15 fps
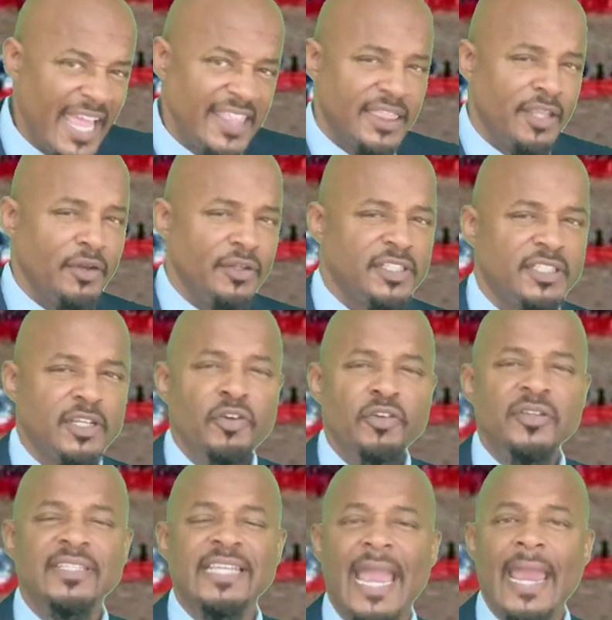like there are
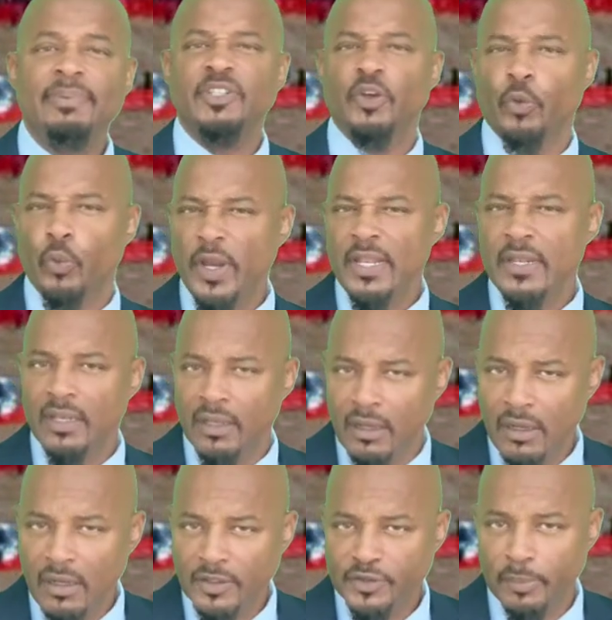certain types of written
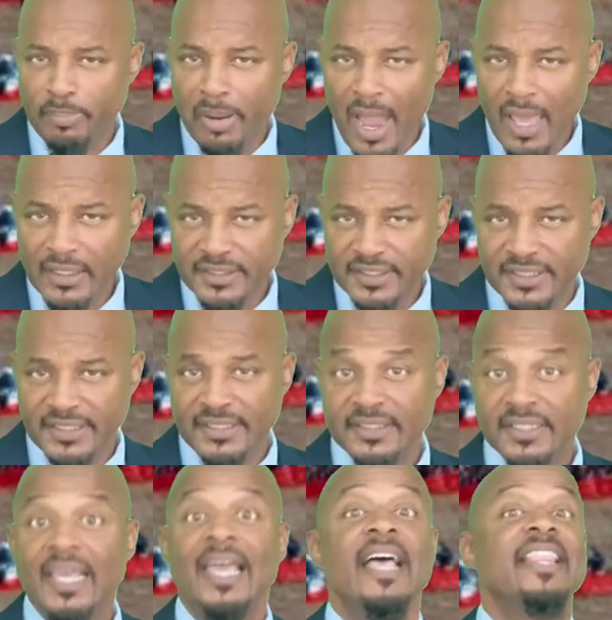laws or
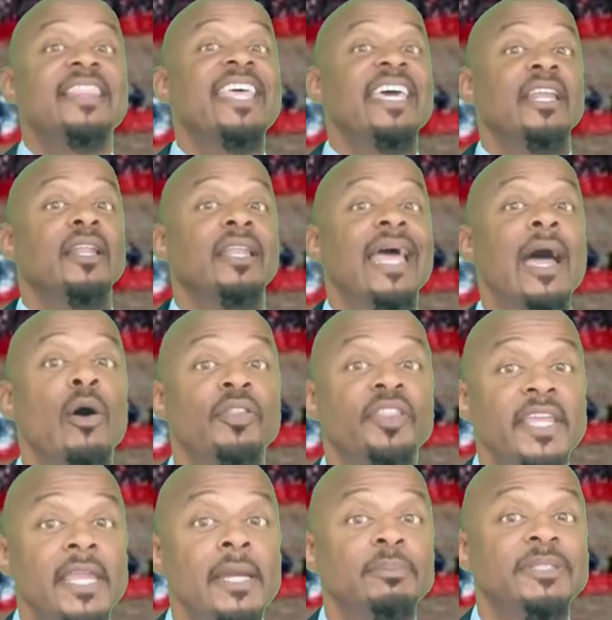policies that allow
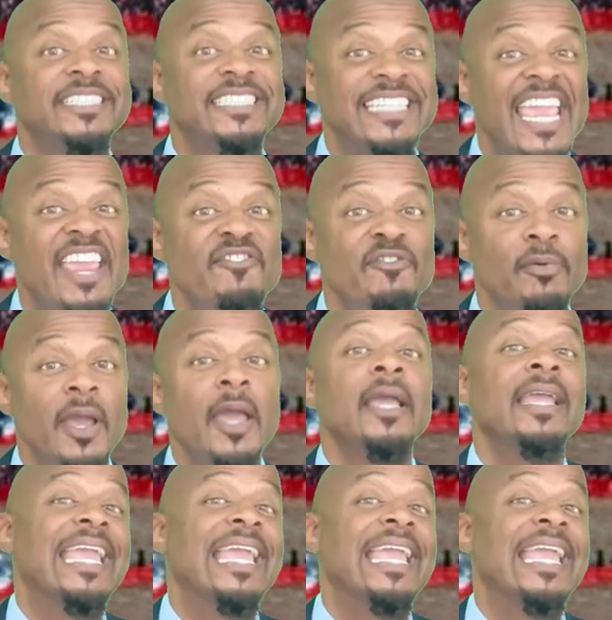them safe